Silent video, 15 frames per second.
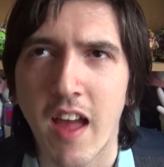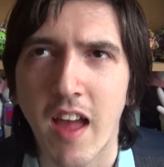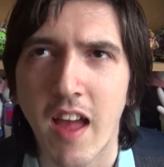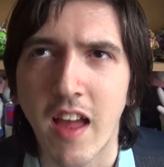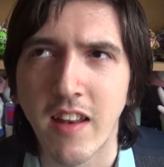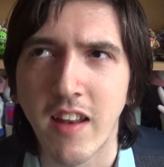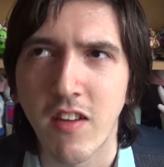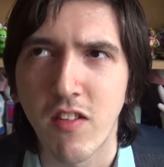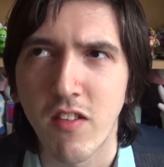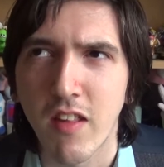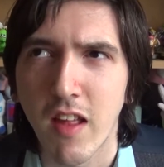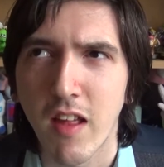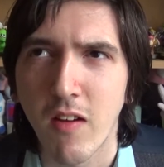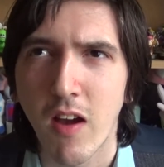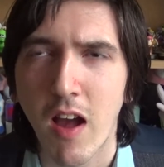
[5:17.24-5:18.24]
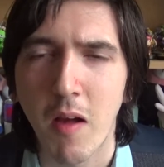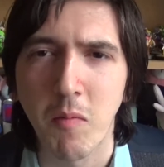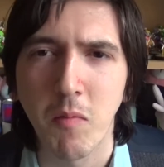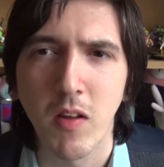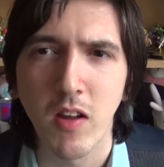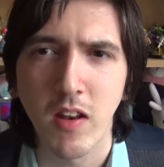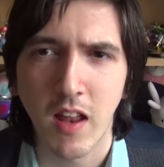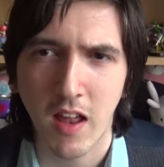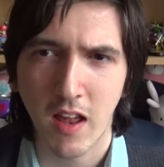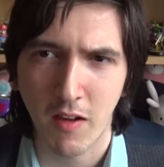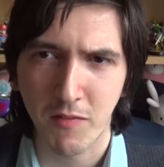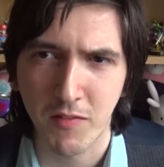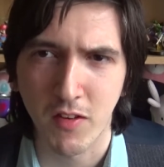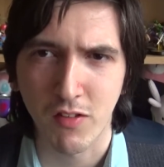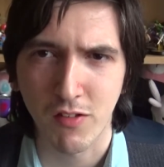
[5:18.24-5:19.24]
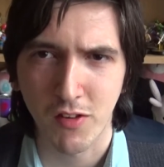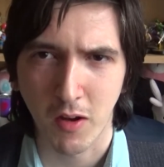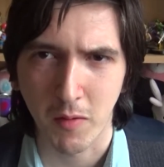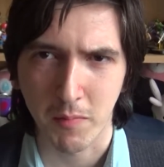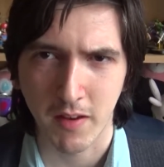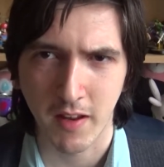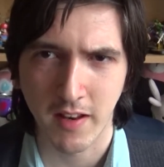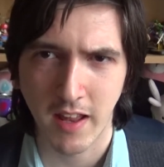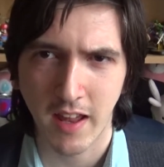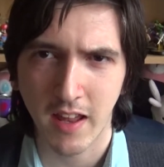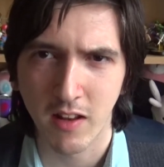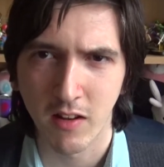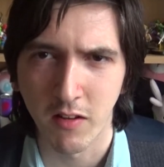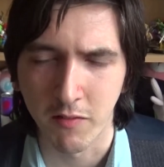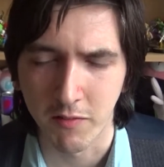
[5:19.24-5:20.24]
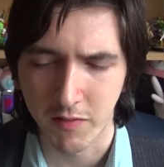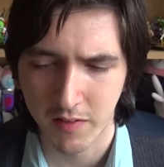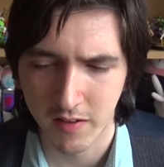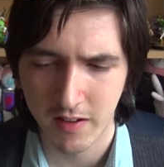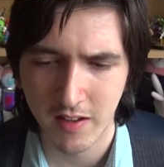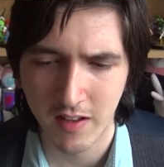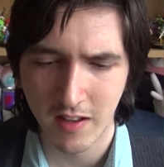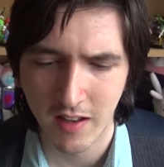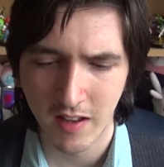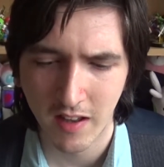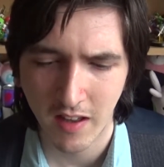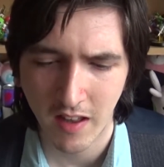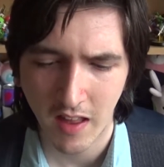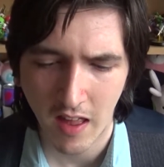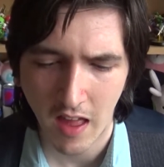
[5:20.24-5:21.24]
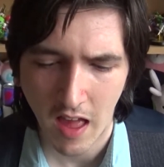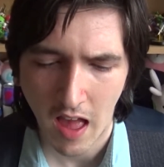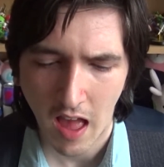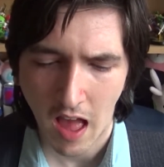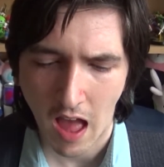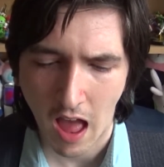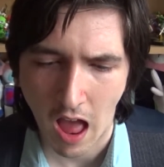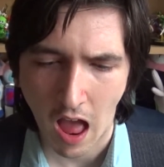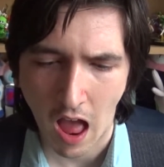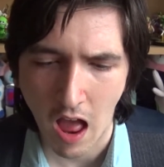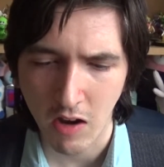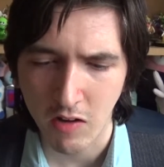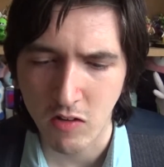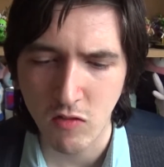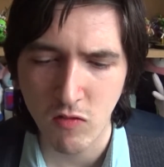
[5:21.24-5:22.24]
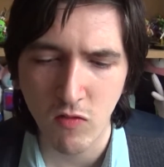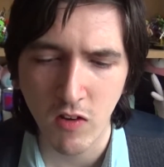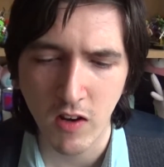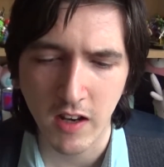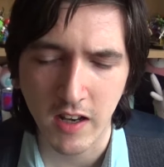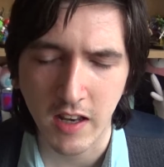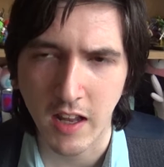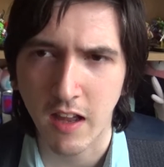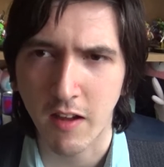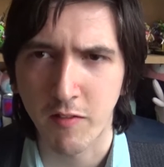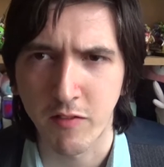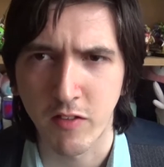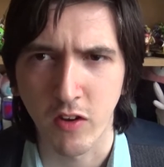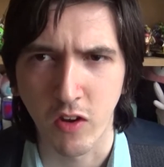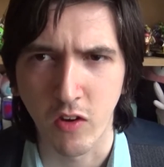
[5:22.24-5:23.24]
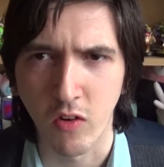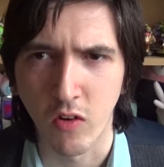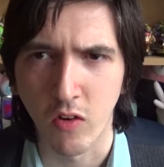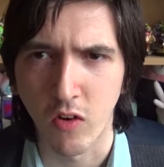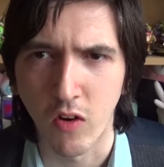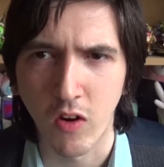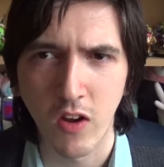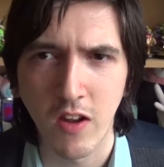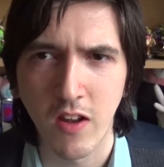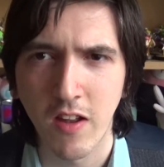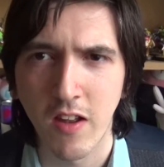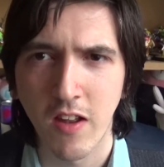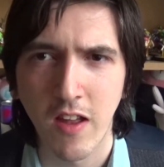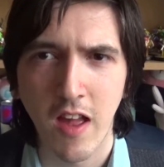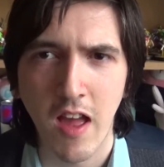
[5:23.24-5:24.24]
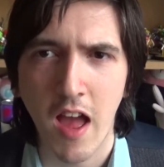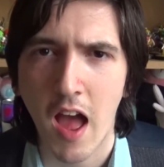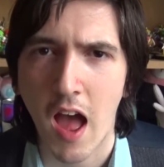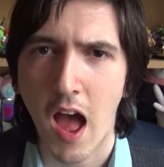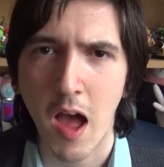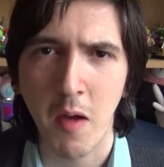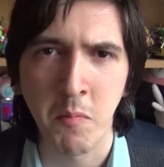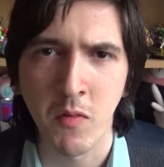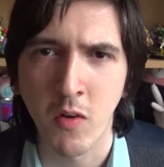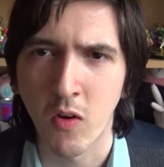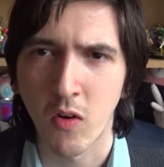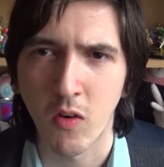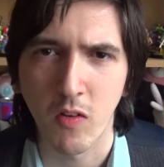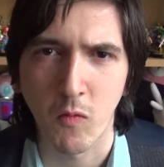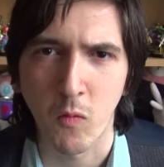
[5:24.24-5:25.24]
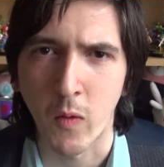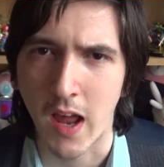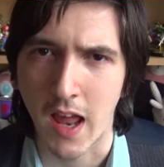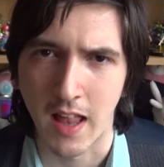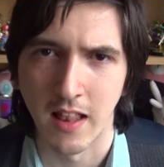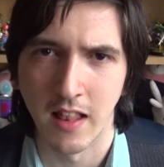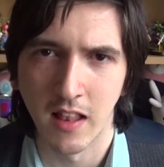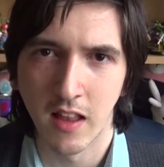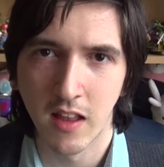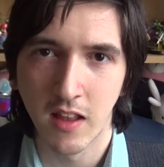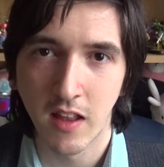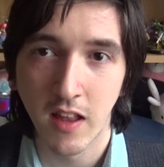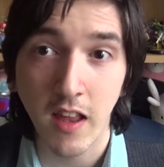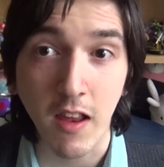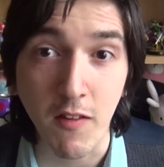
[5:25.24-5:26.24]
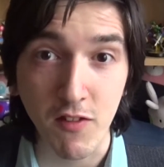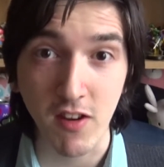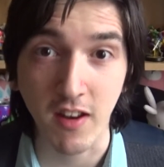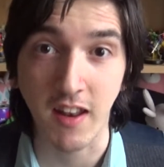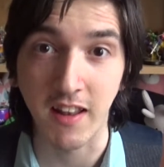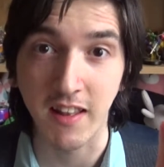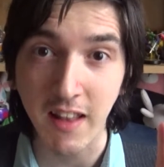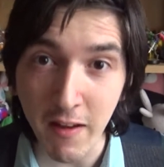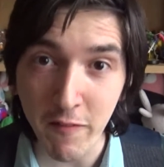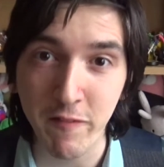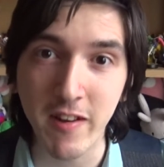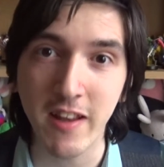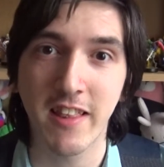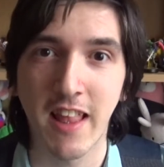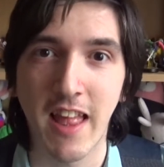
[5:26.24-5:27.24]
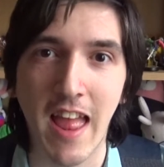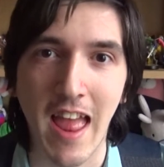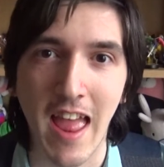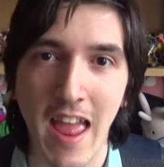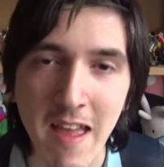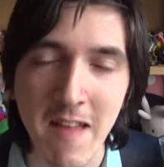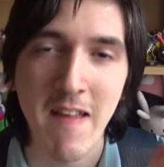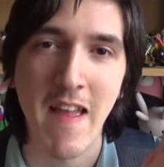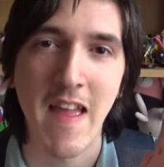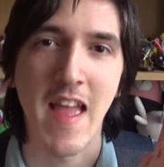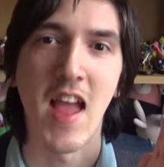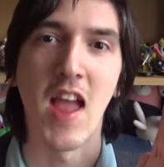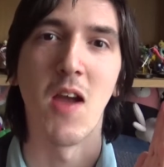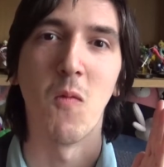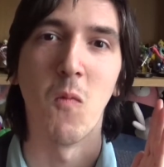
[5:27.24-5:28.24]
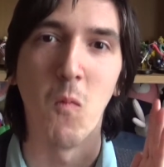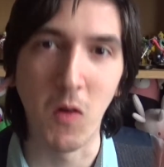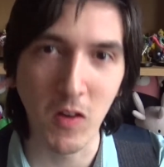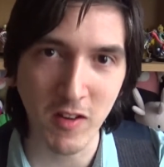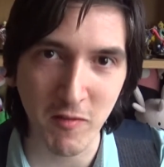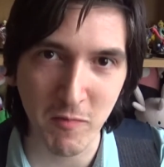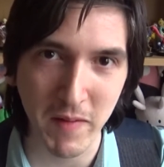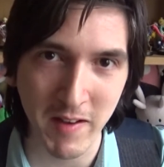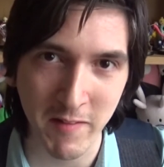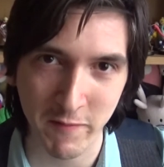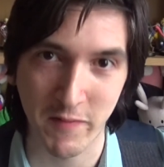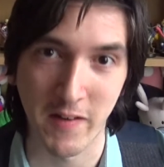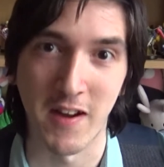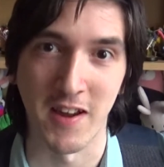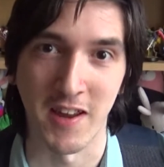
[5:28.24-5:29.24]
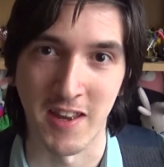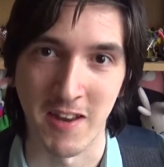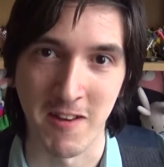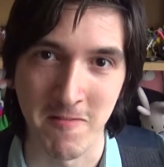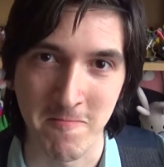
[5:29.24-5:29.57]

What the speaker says: And then she said, I'm gonna have to stop you there, love. I really have to go. I'm not well. If she'd have left it there, it would have been fine.